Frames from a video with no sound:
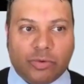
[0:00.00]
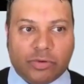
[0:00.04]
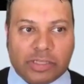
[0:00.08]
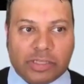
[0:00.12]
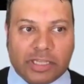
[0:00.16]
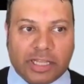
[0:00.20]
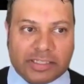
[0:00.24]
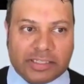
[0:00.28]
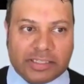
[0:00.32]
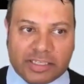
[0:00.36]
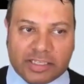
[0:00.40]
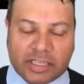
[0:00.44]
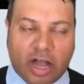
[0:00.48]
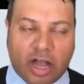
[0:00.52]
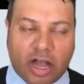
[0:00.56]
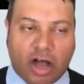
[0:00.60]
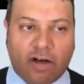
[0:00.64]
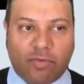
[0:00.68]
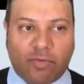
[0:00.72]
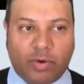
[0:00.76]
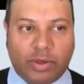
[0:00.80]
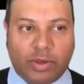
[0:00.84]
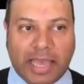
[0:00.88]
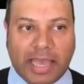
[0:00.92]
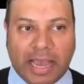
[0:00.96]
let's start
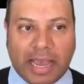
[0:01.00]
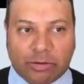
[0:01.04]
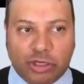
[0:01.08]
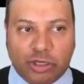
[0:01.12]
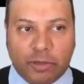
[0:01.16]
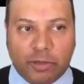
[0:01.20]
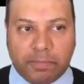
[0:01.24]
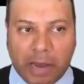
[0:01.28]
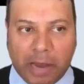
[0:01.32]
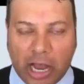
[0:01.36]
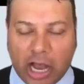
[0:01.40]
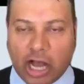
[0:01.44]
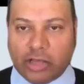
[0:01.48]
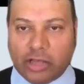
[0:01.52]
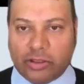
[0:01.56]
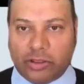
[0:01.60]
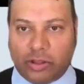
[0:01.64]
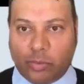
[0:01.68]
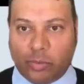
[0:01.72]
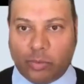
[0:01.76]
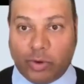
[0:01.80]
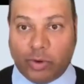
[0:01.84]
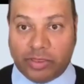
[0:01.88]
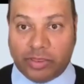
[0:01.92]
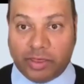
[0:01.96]
off with how do you
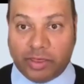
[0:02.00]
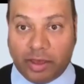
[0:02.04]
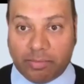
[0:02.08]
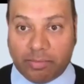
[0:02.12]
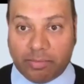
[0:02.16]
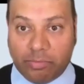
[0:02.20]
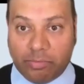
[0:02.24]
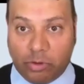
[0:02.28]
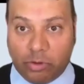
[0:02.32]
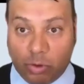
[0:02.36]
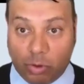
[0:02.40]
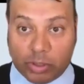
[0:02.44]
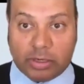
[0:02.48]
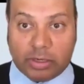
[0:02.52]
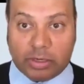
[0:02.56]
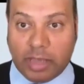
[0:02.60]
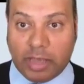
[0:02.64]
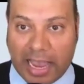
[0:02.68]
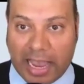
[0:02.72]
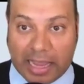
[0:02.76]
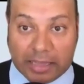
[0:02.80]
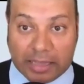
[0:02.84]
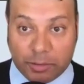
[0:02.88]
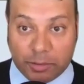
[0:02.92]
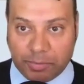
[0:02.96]
partner with
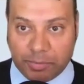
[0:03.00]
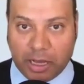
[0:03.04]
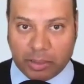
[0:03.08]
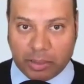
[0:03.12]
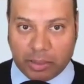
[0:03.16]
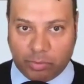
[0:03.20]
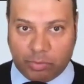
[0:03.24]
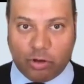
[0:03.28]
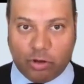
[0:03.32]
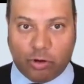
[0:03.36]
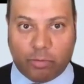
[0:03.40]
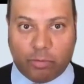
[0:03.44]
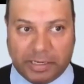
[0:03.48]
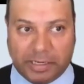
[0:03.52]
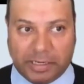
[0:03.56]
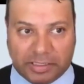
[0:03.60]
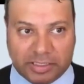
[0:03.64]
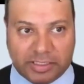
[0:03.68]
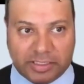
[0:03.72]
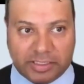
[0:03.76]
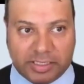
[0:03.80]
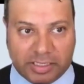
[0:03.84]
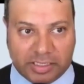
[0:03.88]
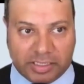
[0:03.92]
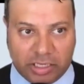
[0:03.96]
your
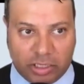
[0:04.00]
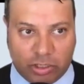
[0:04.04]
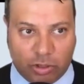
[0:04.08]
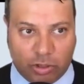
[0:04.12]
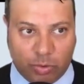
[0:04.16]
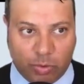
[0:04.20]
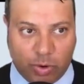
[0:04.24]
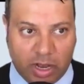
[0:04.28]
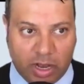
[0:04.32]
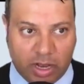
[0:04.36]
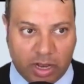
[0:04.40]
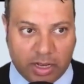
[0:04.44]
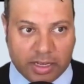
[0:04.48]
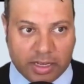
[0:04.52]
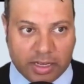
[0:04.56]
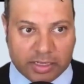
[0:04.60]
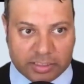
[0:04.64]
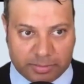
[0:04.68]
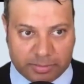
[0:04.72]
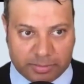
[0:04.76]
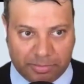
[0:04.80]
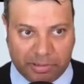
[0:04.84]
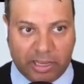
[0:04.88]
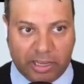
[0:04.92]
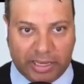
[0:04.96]
businesses that you are
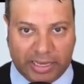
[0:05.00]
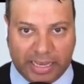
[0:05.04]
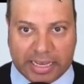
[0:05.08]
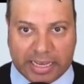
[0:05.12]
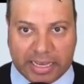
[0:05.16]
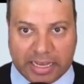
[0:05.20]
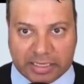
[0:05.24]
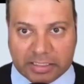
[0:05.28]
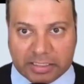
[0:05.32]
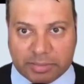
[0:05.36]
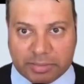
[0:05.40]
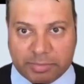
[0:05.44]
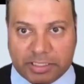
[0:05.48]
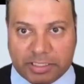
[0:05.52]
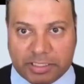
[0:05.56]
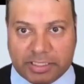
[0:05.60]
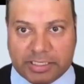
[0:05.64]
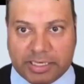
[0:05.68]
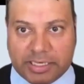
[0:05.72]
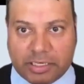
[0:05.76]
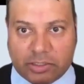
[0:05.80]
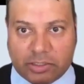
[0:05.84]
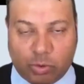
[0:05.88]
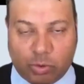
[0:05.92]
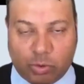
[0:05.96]
supplying a customer
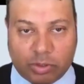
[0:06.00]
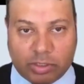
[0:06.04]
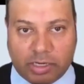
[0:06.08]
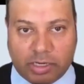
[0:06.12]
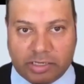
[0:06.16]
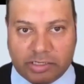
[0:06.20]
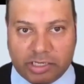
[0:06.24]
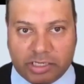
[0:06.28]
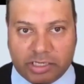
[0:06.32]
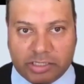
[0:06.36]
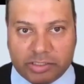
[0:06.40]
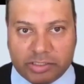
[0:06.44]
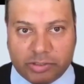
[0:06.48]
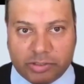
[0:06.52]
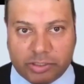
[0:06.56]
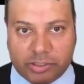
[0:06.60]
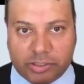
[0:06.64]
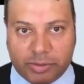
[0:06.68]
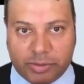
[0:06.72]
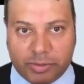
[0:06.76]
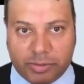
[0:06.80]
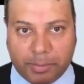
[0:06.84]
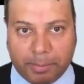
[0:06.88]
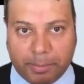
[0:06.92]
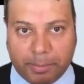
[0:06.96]
success organization to?